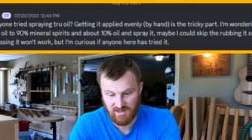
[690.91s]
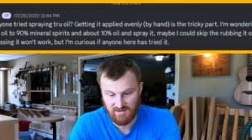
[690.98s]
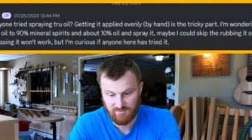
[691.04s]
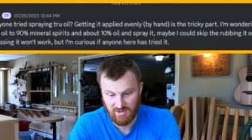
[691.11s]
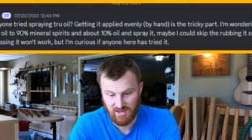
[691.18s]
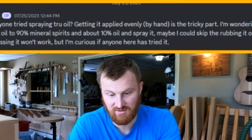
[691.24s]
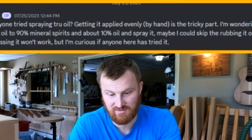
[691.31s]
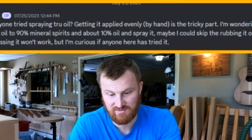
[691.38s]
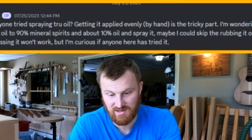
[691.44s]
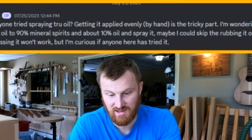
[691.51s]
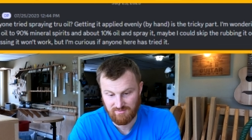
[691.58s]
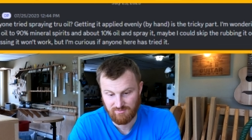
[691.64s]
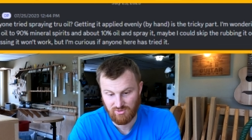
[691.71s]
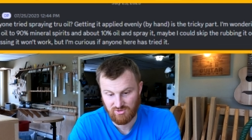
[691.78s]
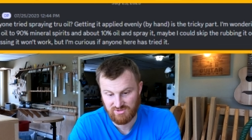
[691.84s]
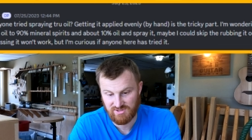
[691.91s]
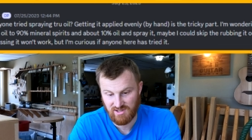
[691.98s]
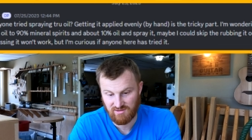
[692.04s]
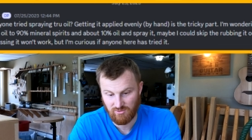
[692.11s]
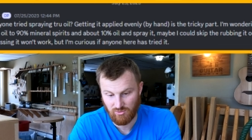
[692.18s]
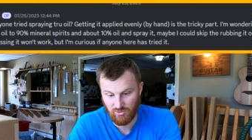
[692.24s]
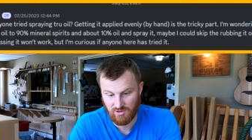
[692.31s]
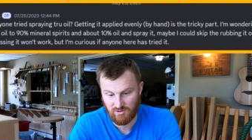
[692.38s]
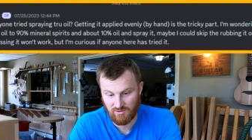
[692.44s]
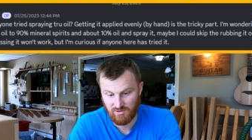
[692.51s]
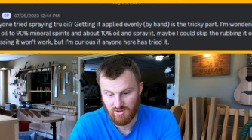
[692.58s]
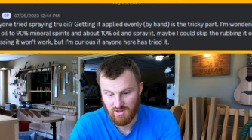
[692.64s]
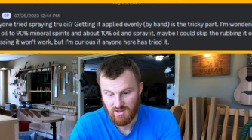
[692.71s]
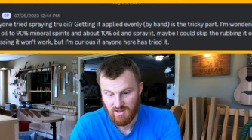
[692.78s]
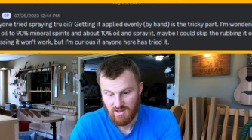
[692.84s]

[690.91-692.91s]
and about ten percent oil